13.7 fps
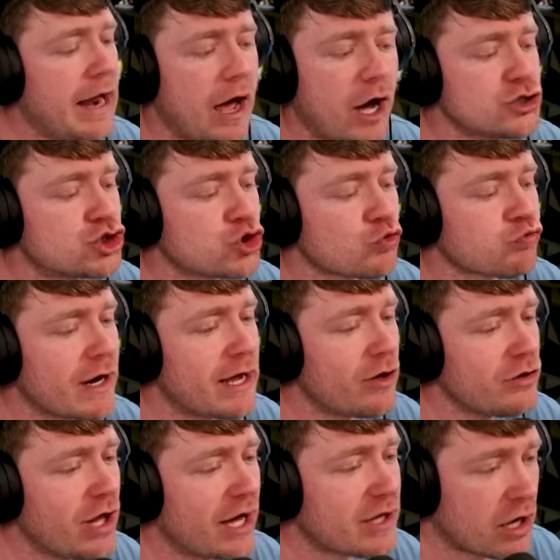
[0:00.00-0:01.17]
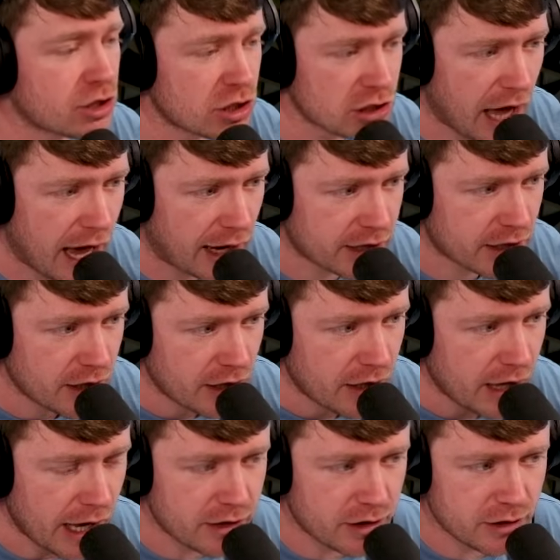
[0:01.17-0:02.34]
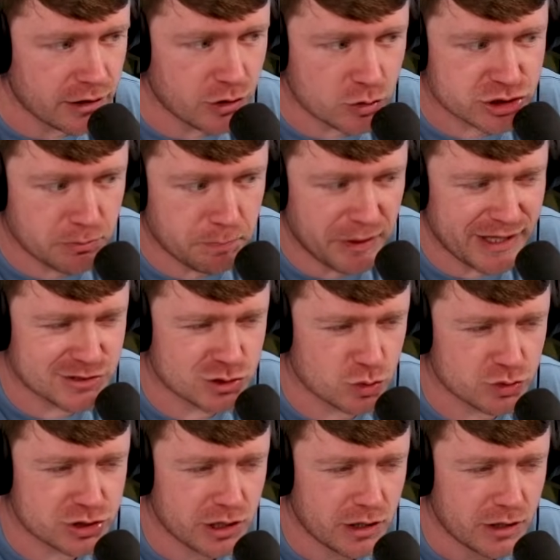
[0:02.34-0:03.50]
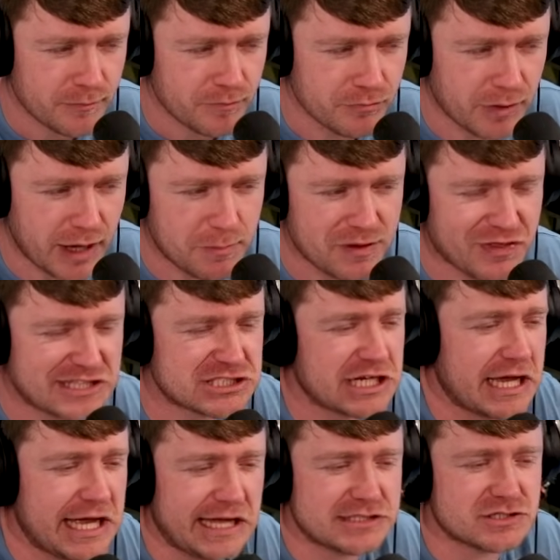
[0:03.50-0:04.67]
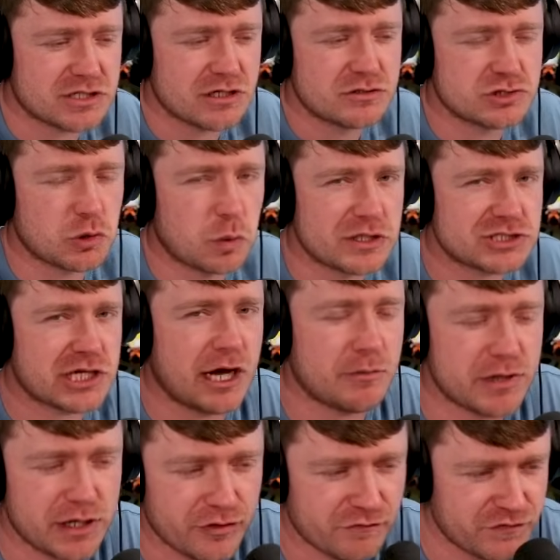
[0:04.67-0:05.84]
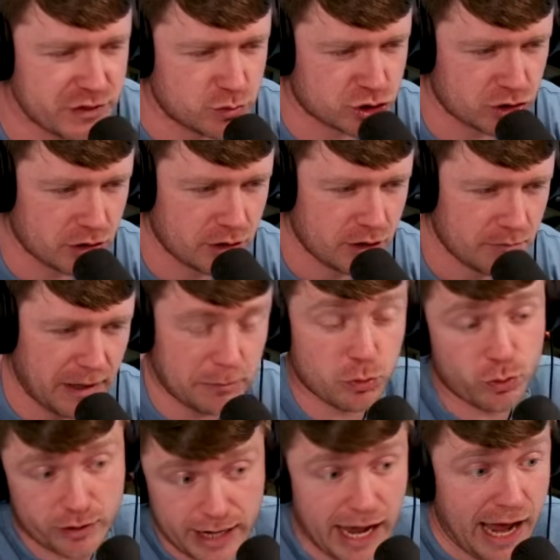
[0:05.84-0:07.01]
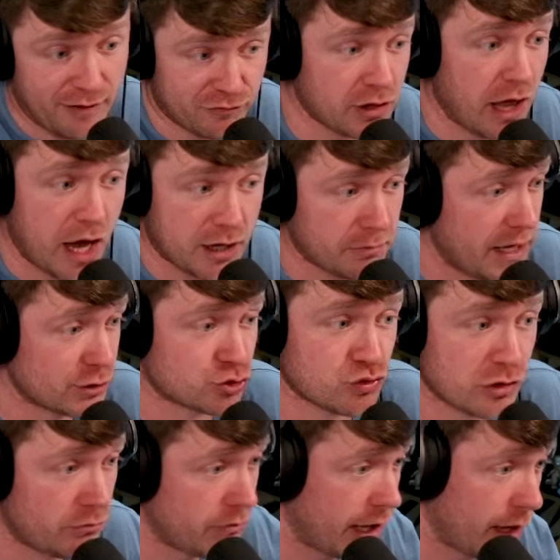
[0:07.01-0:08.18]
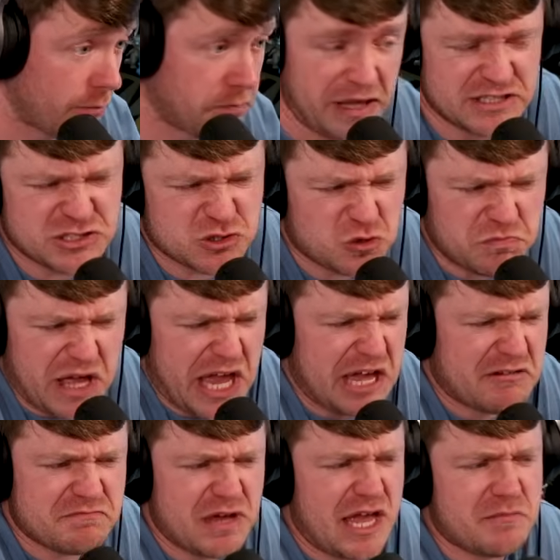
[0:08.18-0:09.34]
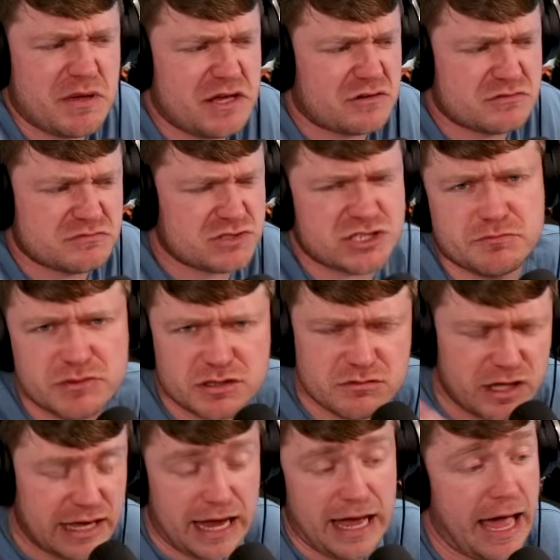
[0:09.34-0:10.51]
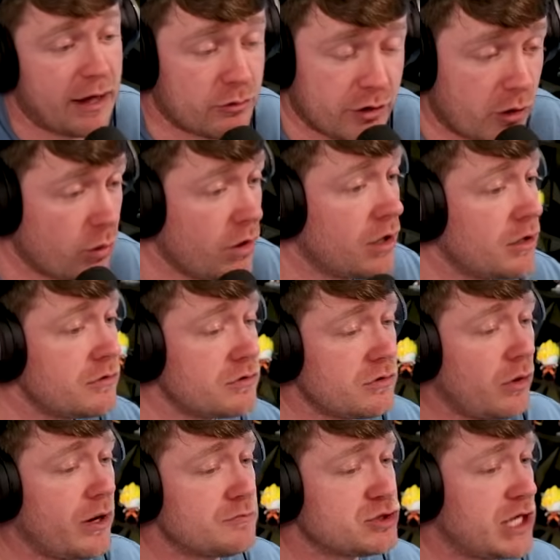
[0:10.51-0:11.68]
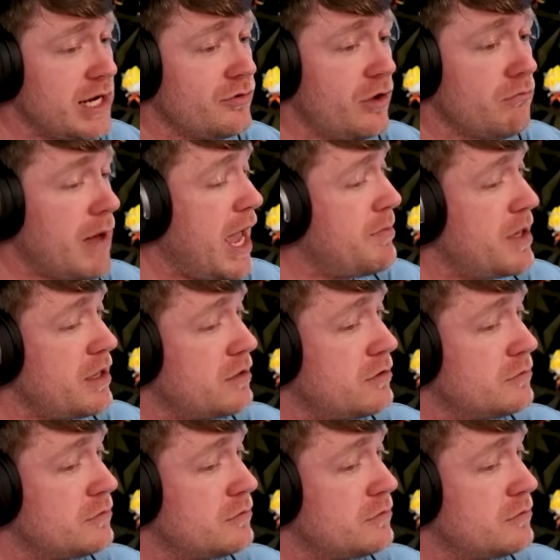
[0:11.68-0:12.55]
no. A drill, a clock, and you know, some pencils. Maybe that's a hint to what's coming in the future. Maybe we're gonna have Clock Man, Drill Man, Pencil Man, maybe, or something. Like, I don't know. You know what I'm saying, though, maybe?